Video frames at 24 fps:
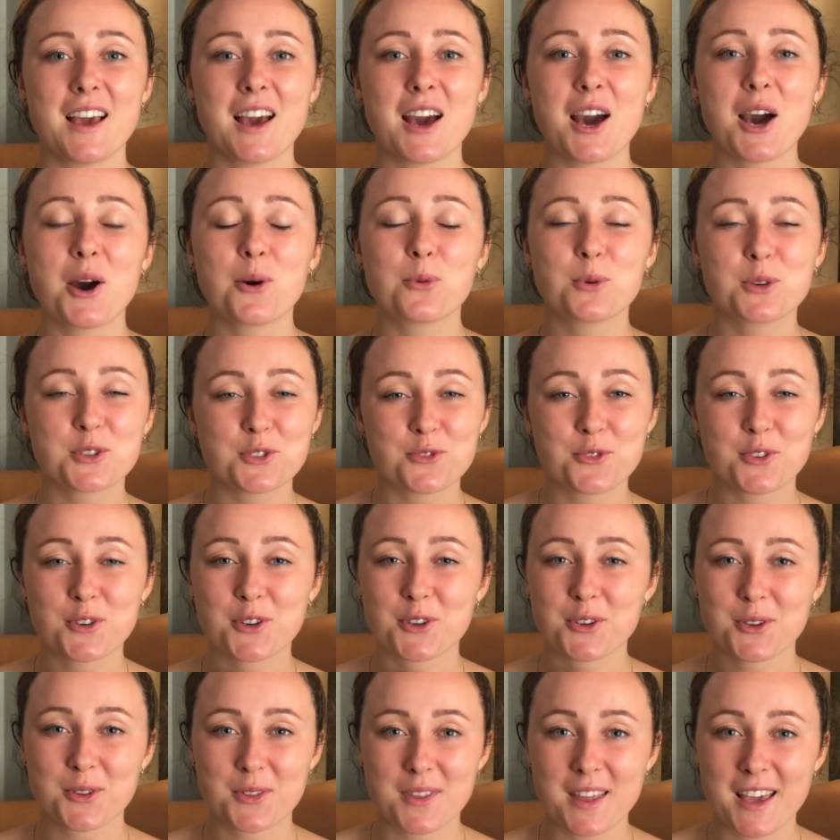I wish for
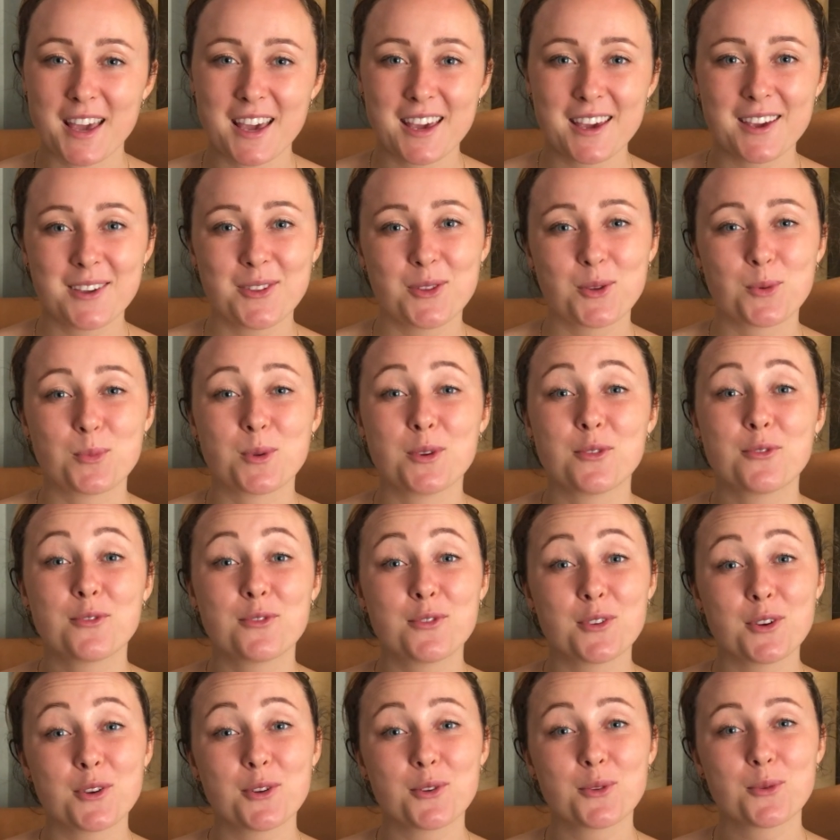your day to be
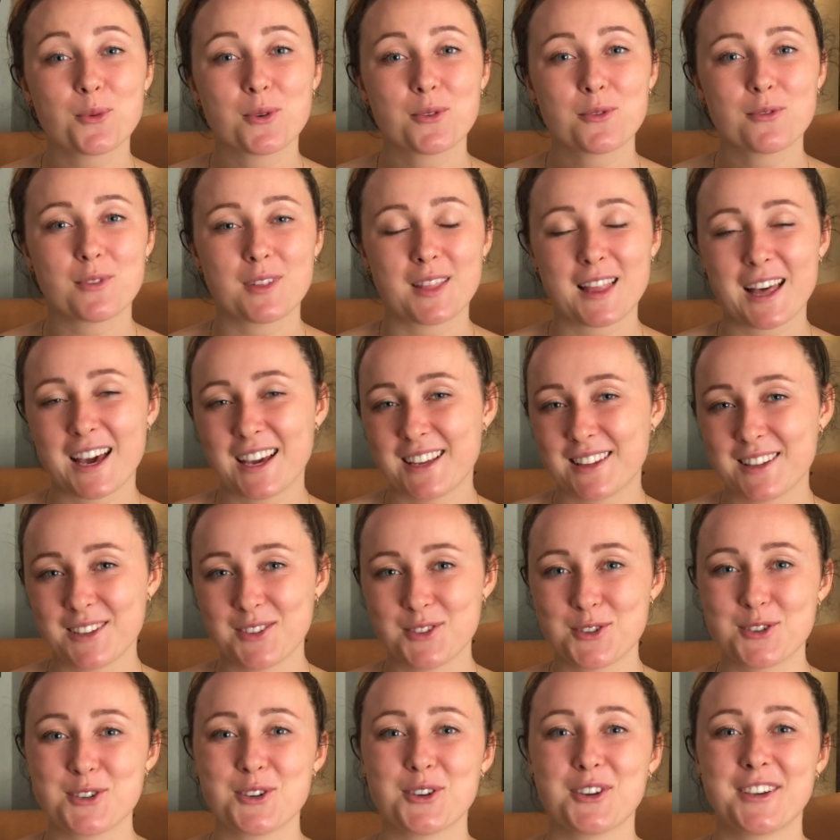filled with light
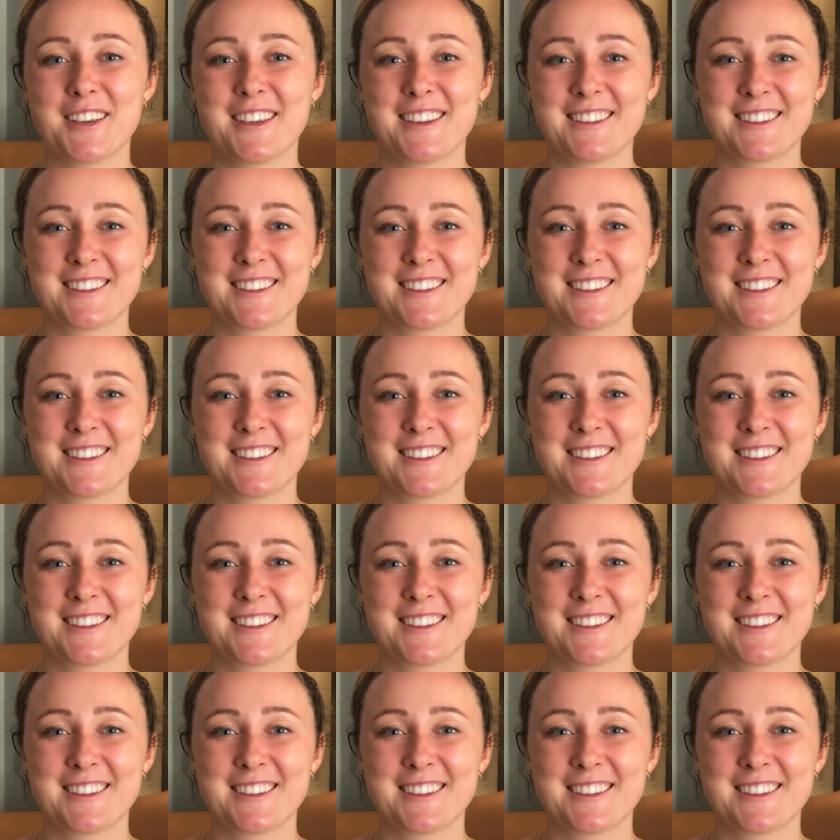and joy.